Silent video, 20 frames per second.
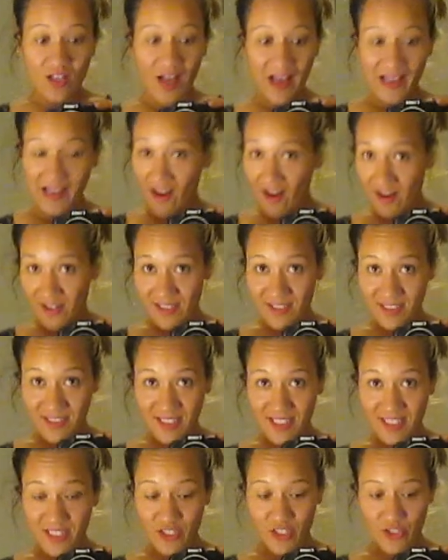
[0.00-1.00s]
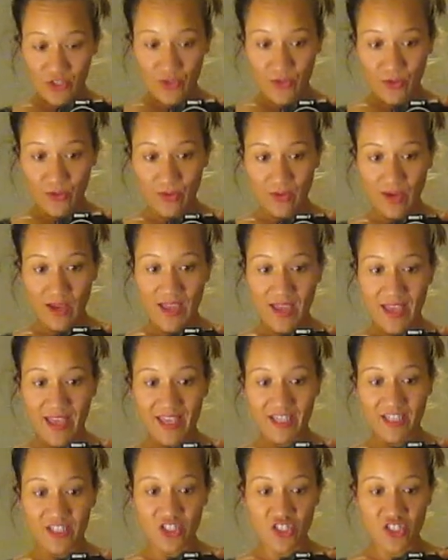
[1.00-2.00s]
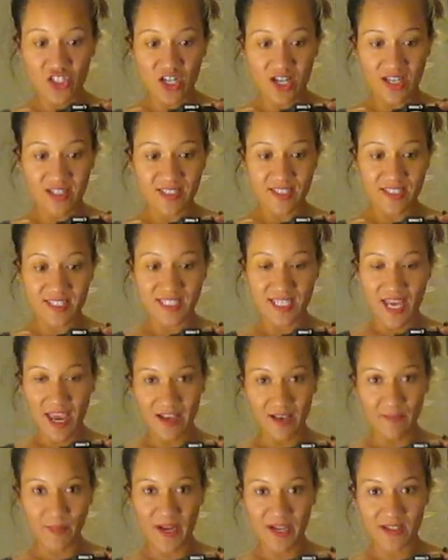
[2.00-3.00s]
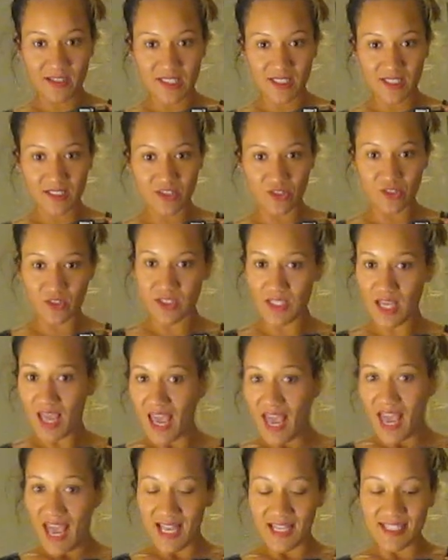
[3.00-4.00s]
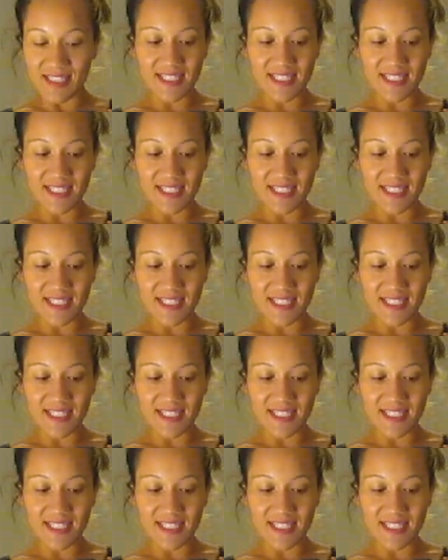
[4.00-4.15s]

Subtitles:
I honestly do is just take a pair of scissors and